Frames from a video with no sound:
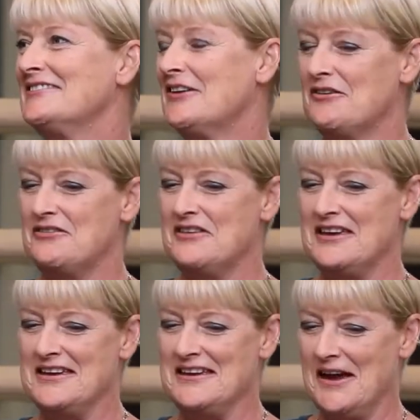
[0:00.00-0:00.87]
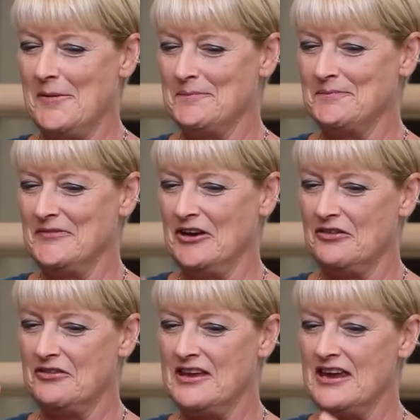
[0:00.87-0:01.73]
So I think,
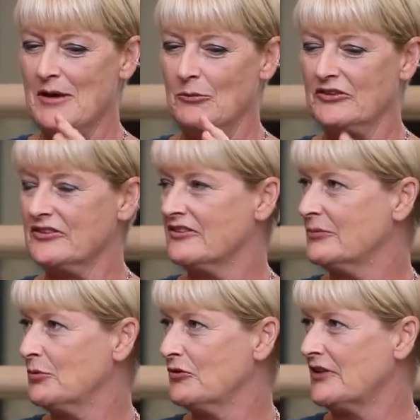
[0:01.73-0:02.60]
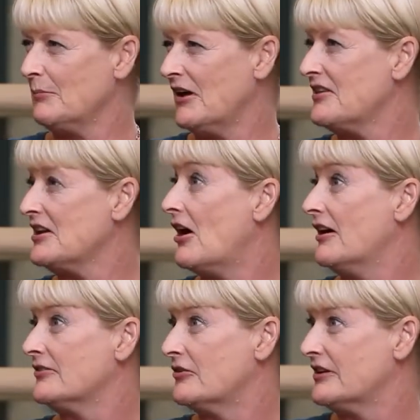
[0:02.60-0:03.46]
thinking about what sort of sport they play, I think
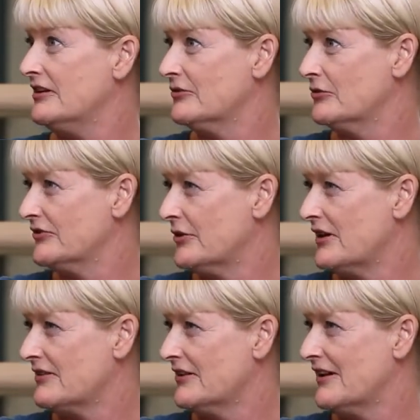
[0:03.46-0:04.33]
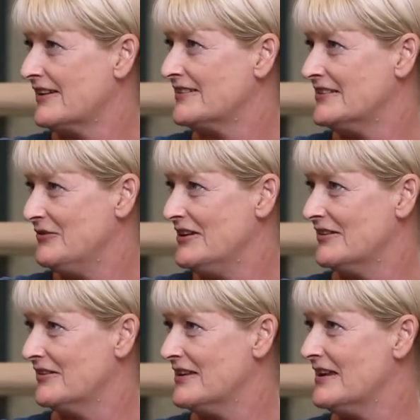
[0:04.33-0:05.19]
ice hockey is also another activity
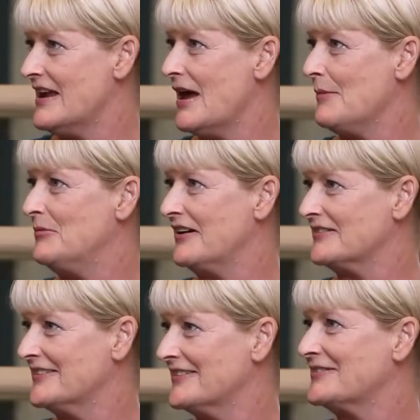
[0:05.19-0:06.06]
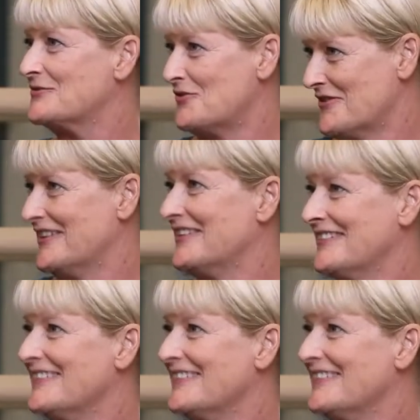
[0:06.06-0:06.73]
that the abductors are stronger.